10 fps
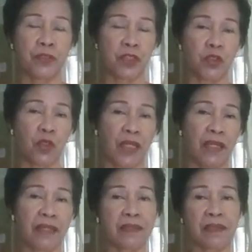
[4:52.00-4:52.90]
or the
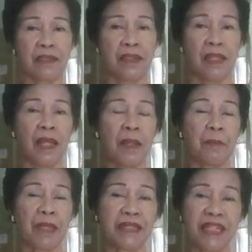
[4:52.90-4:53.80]
toilet.
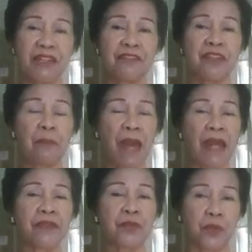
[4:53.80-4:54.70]
But if the
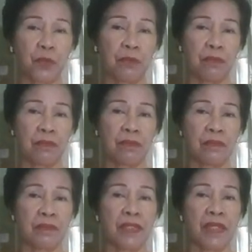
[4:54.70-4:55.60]
bathroom
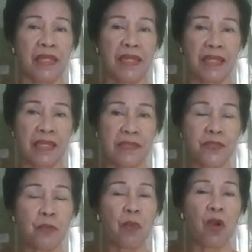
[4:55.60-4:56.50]
is
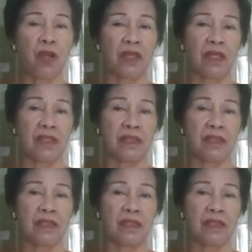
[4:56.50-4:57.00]
small,